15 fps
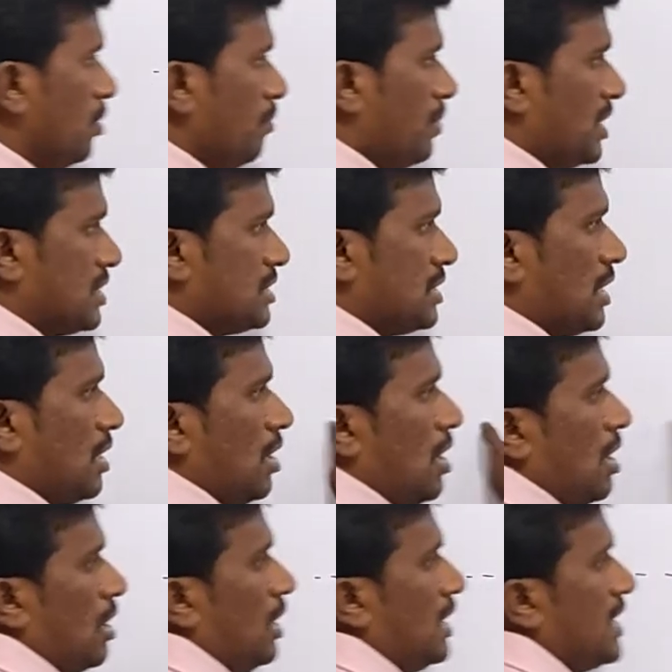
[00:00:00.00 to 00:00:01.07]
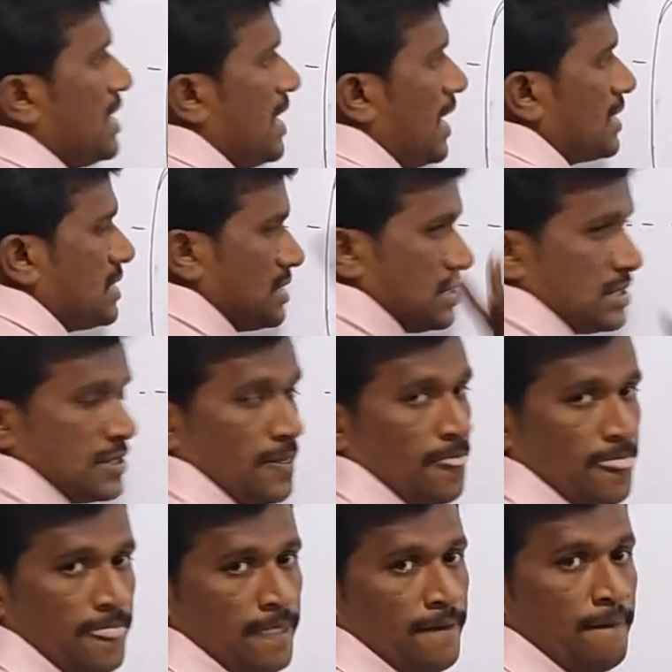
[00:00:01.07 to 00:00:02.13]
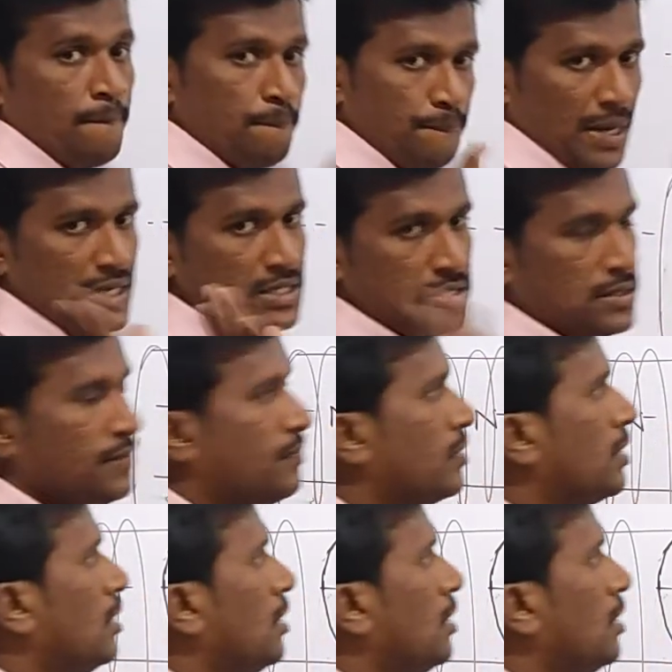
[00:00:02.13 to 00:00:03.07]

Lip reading: brushes are along the d axis, but